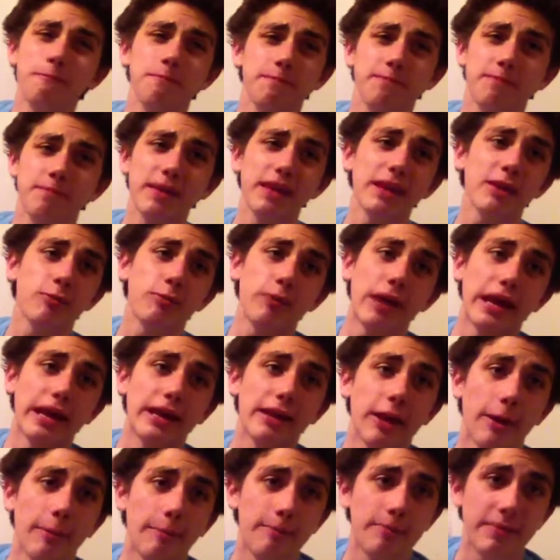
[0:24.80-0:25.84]
this week
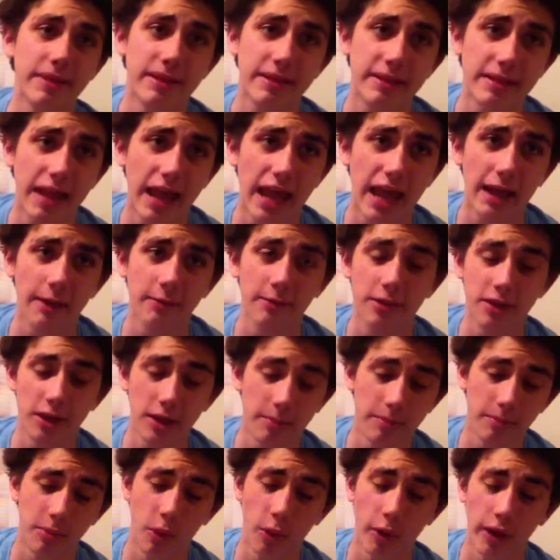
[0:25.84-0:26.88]
some at some
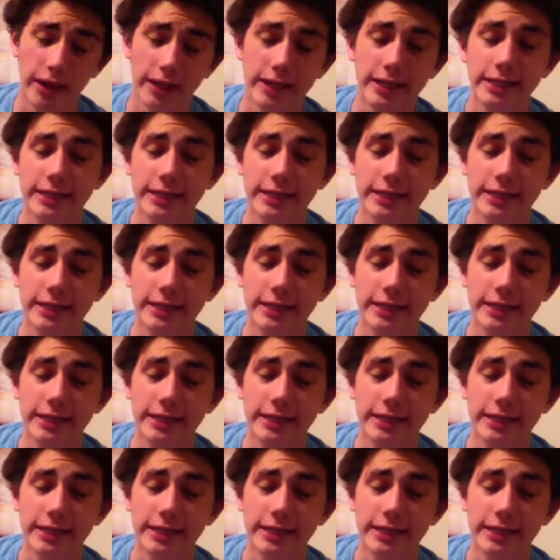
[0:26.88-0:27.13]
point.